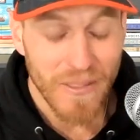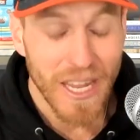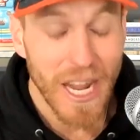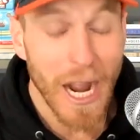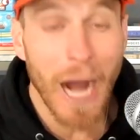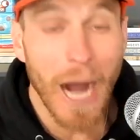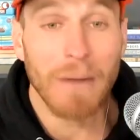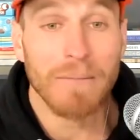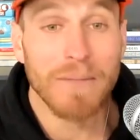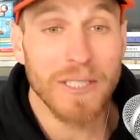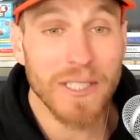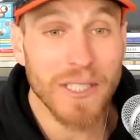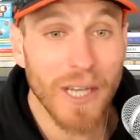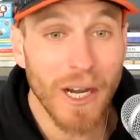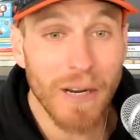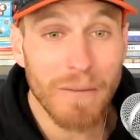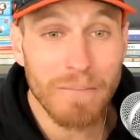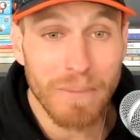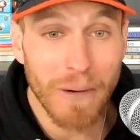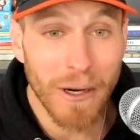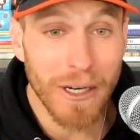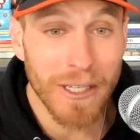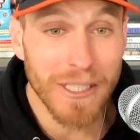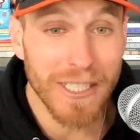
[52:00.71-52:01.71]
I'm
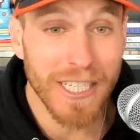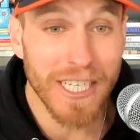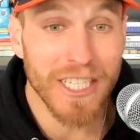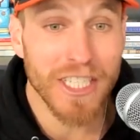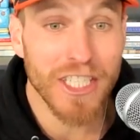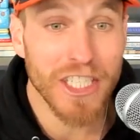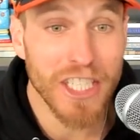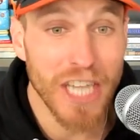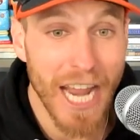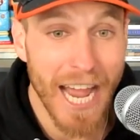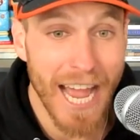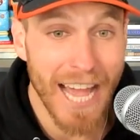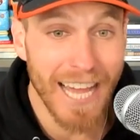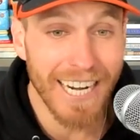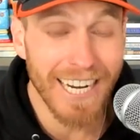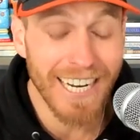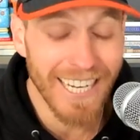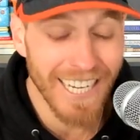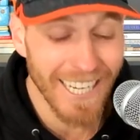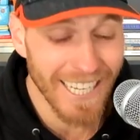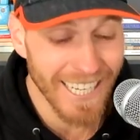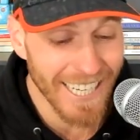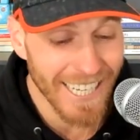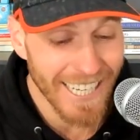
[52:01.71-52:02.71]
sunburnt to shit.
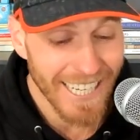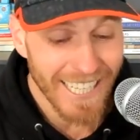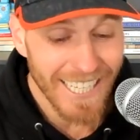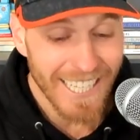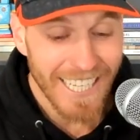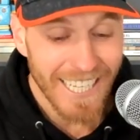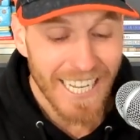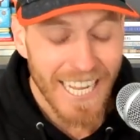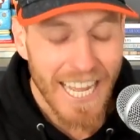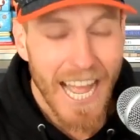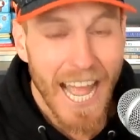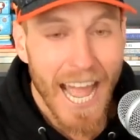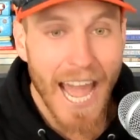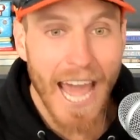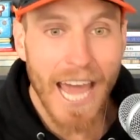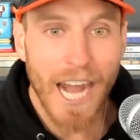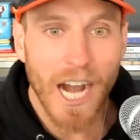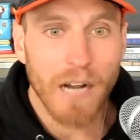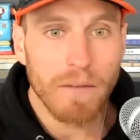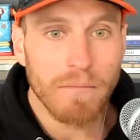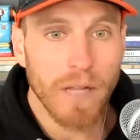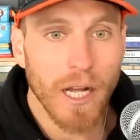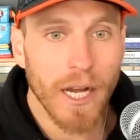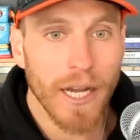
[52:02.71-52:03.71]
And
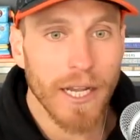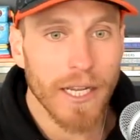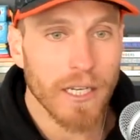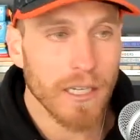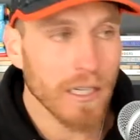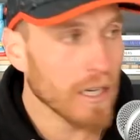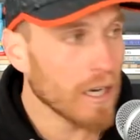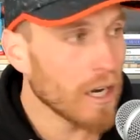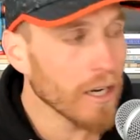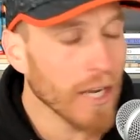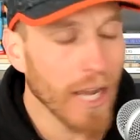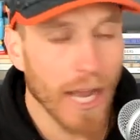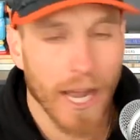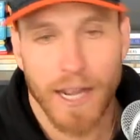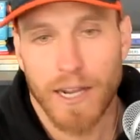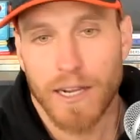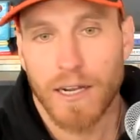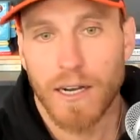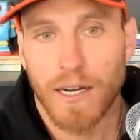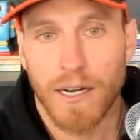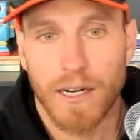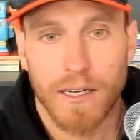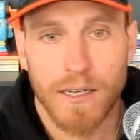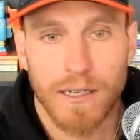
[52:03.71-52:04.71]
I'm like, okay,
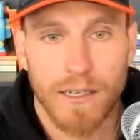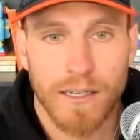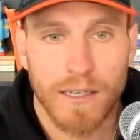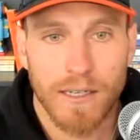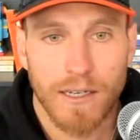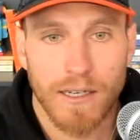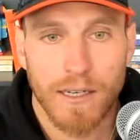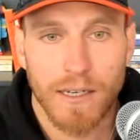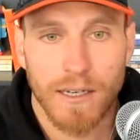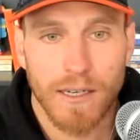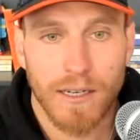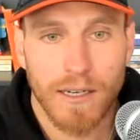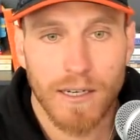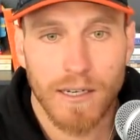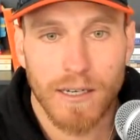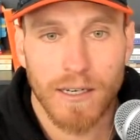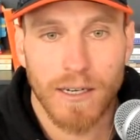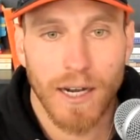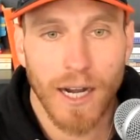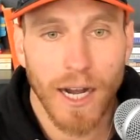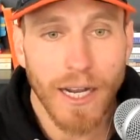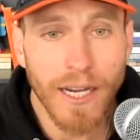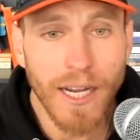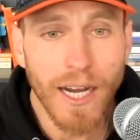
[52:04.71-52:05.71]

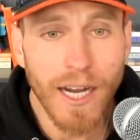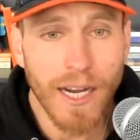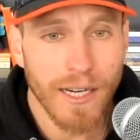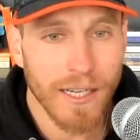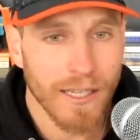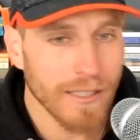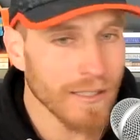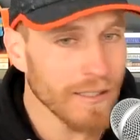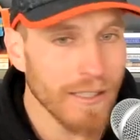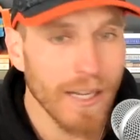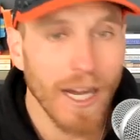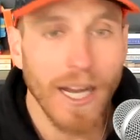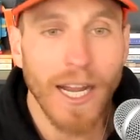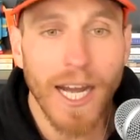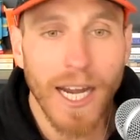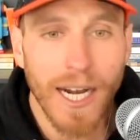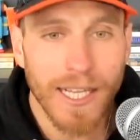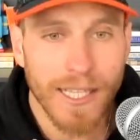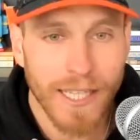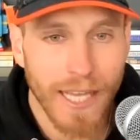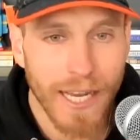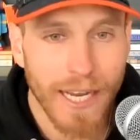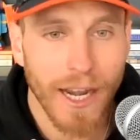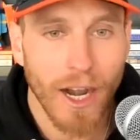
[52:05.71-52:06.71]
I
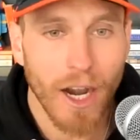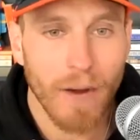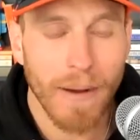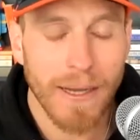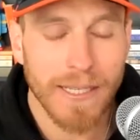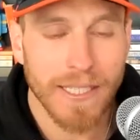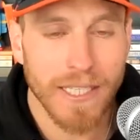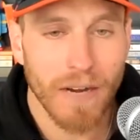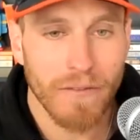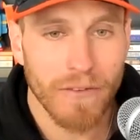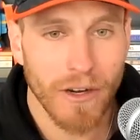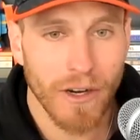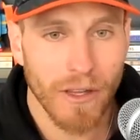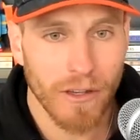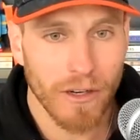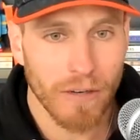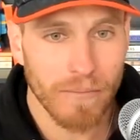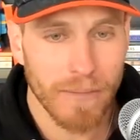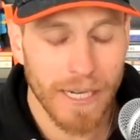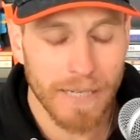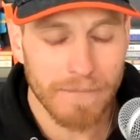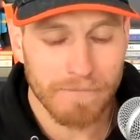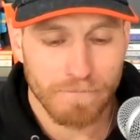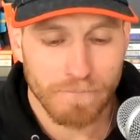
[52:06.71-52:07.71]
gotta take care of myself here a little
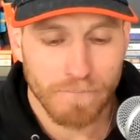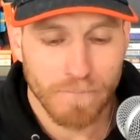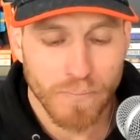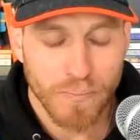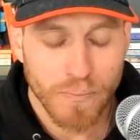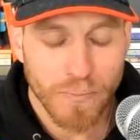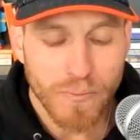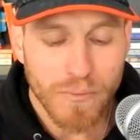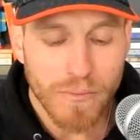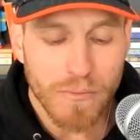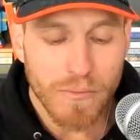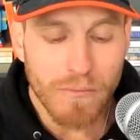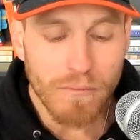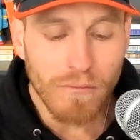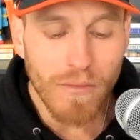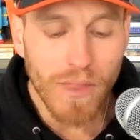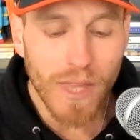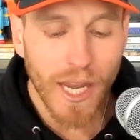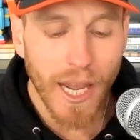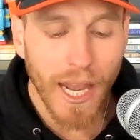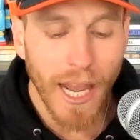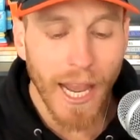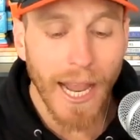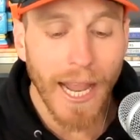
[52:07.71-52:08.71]
bit.
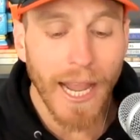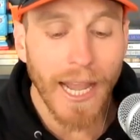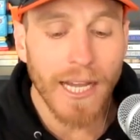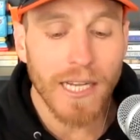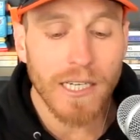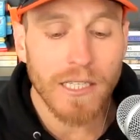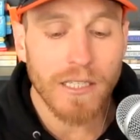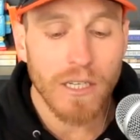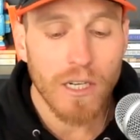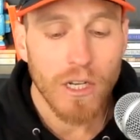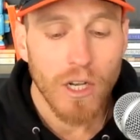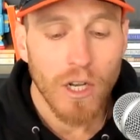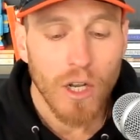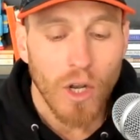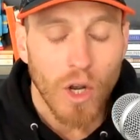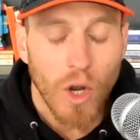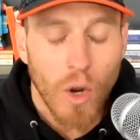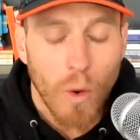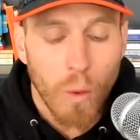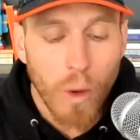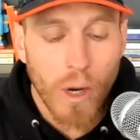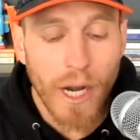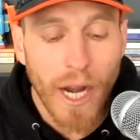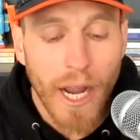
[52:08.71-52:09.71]
And
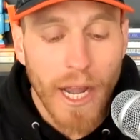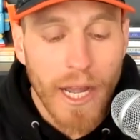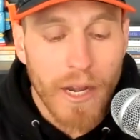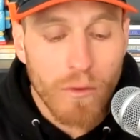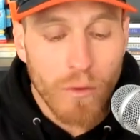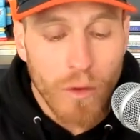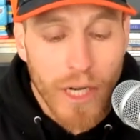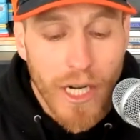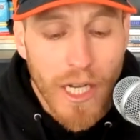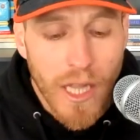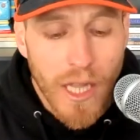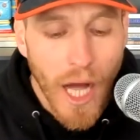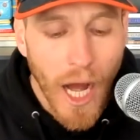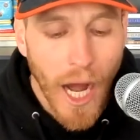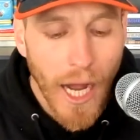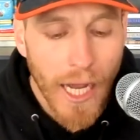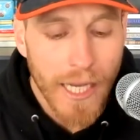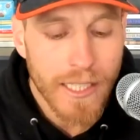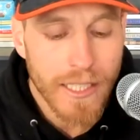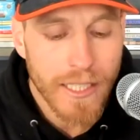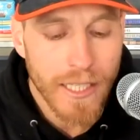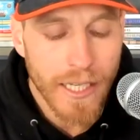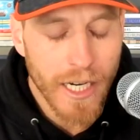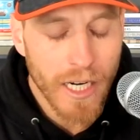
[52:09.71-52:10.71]
what I had
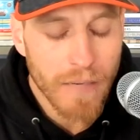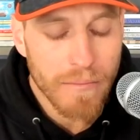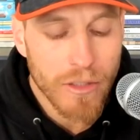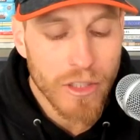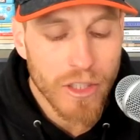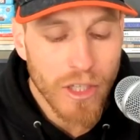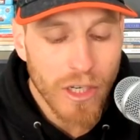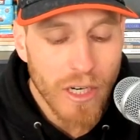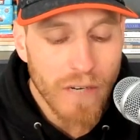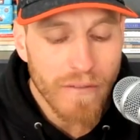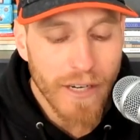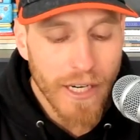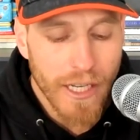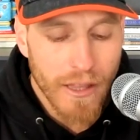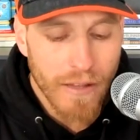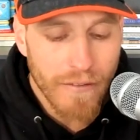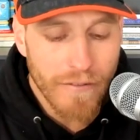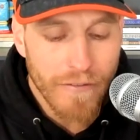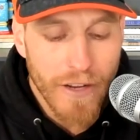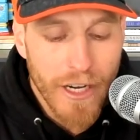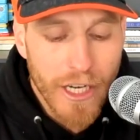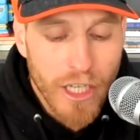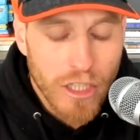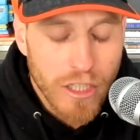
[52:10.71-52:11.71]
realized in observing the
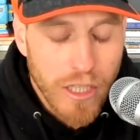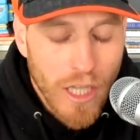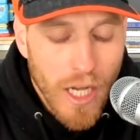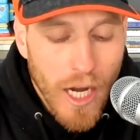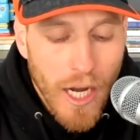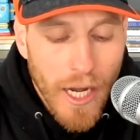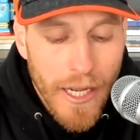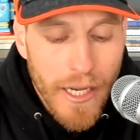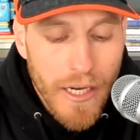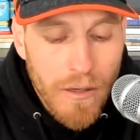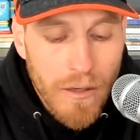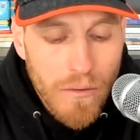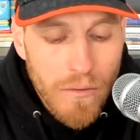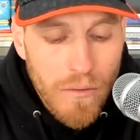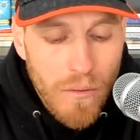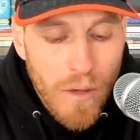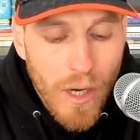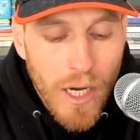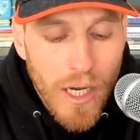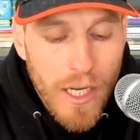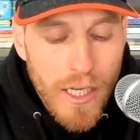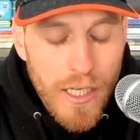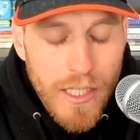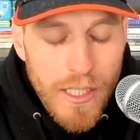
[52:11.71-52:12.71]
finish line
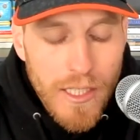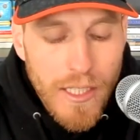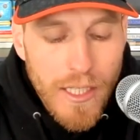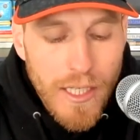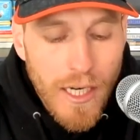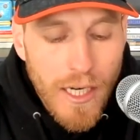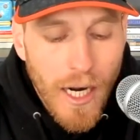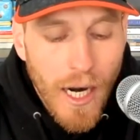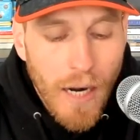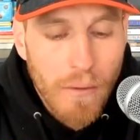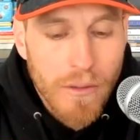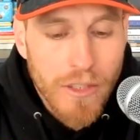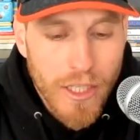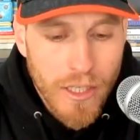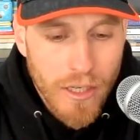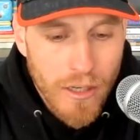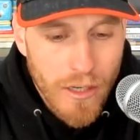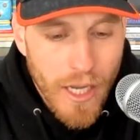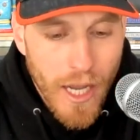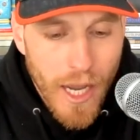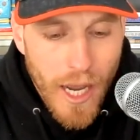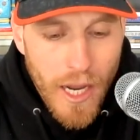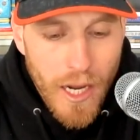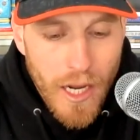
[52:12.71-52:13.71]
was I was like,
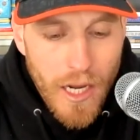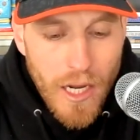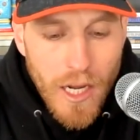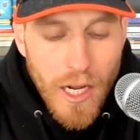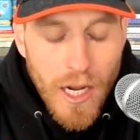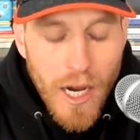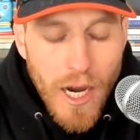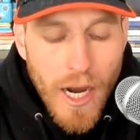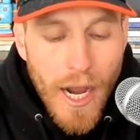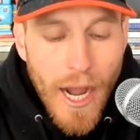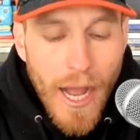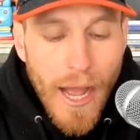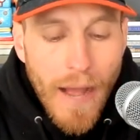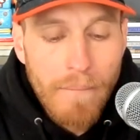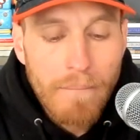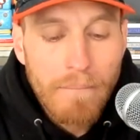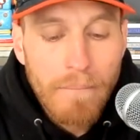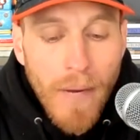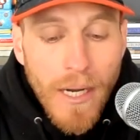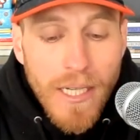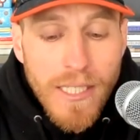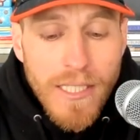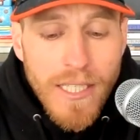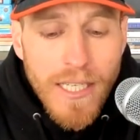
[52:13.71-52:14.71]
okay, at
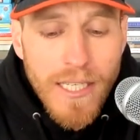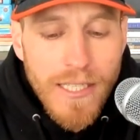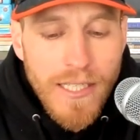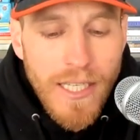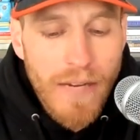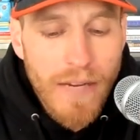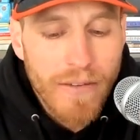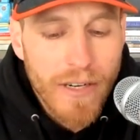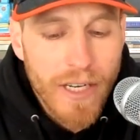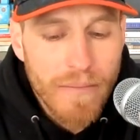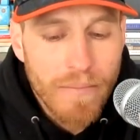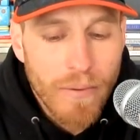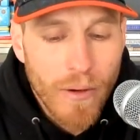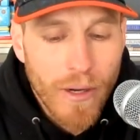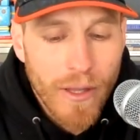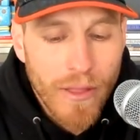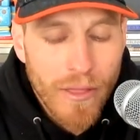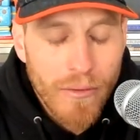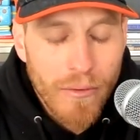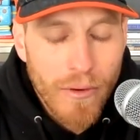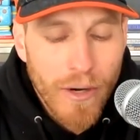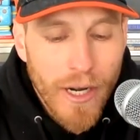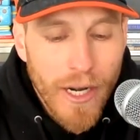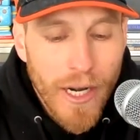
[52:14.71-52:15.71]
Muncie
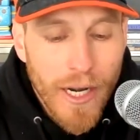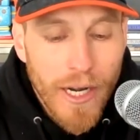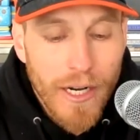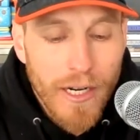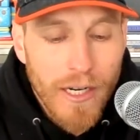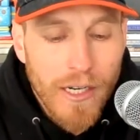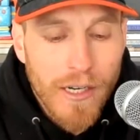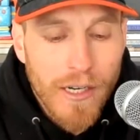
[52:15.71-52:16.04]
70.3,